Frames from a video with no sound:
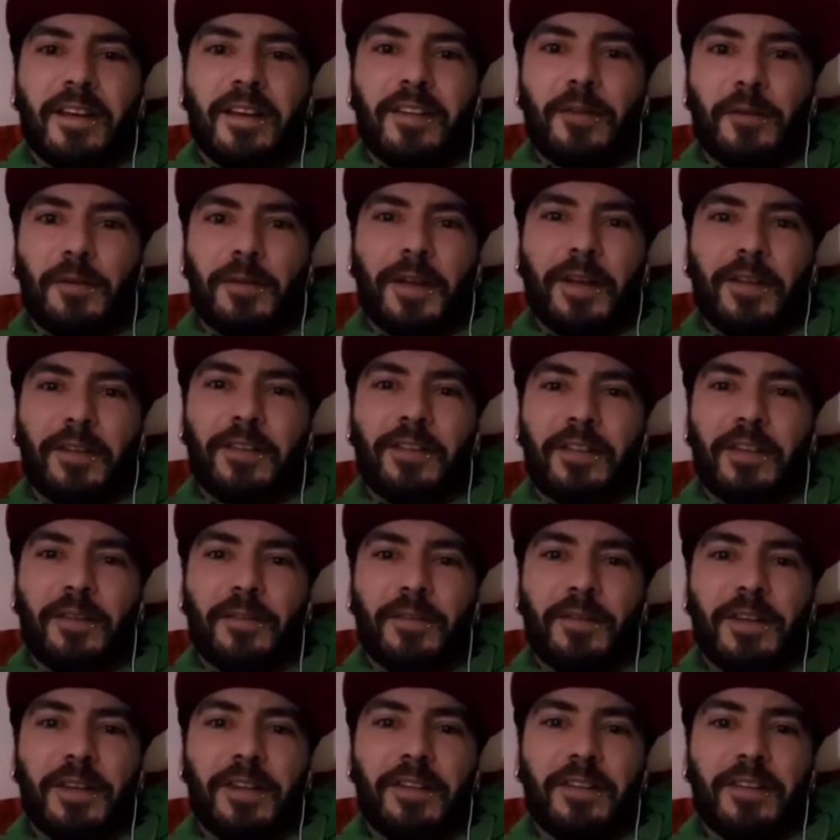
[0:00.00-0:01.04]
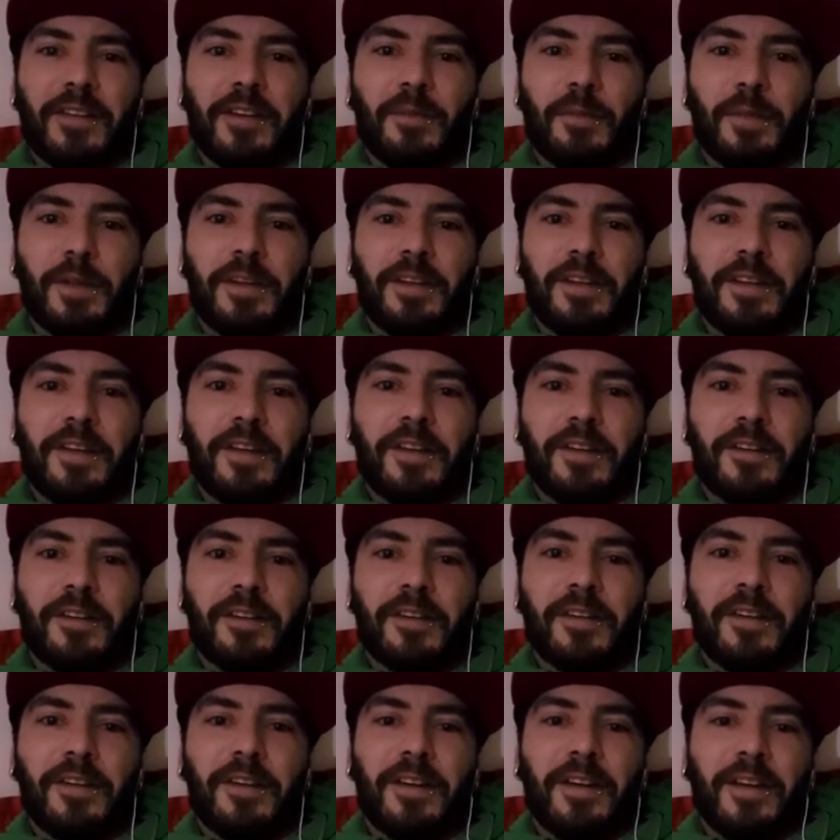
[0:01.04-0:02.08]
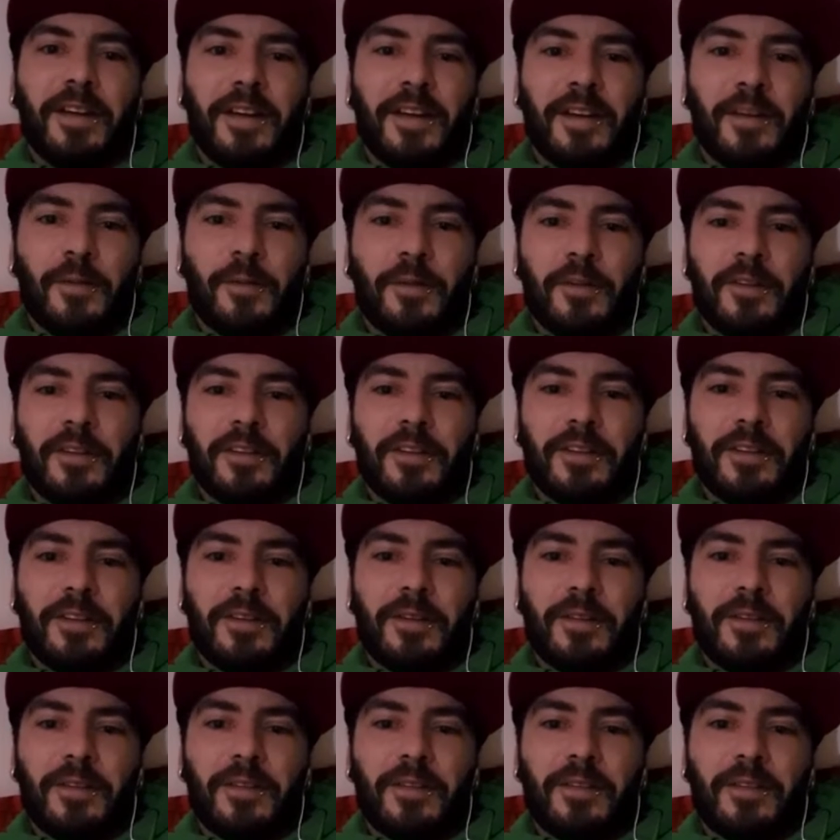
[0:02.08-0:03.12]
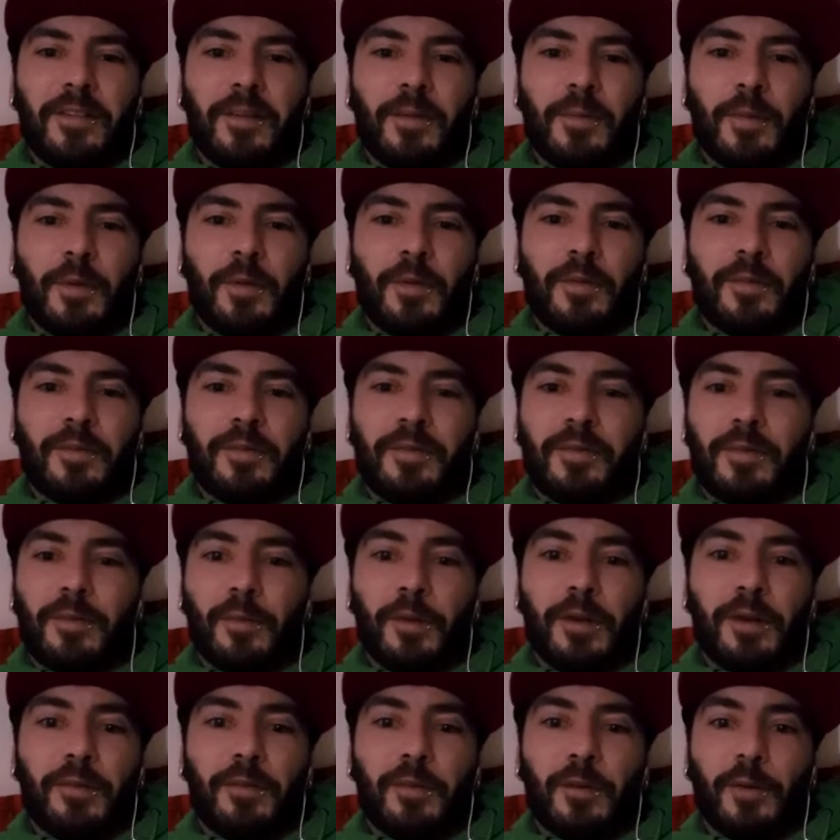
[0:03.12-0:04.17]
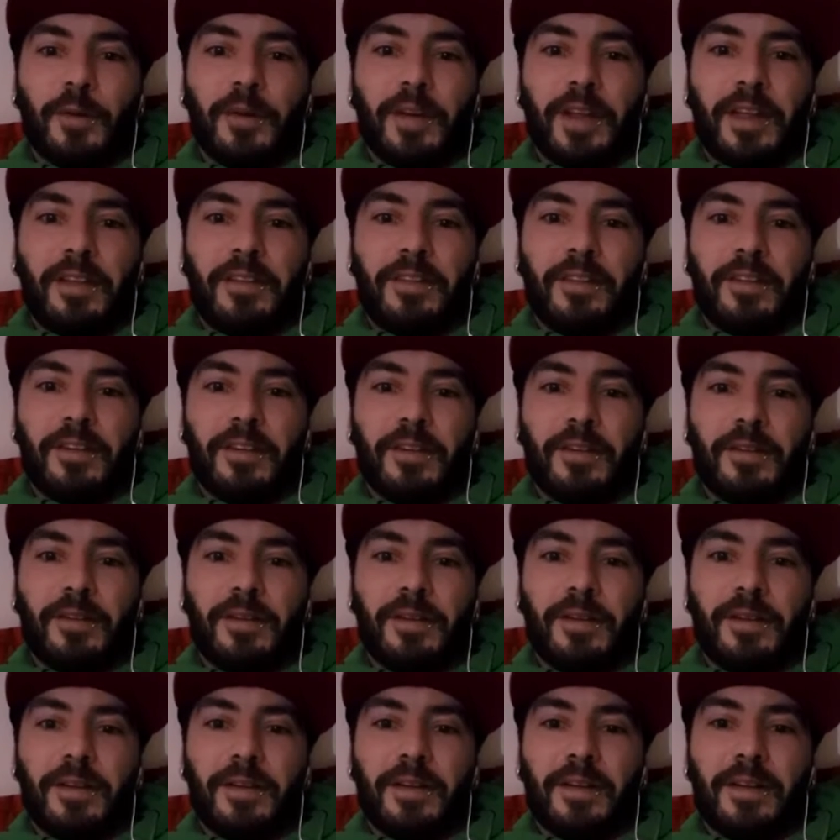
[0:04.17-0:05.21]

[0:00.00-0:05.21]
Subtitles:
2017 is going to be the year. Well, about 3 or 4 days ago,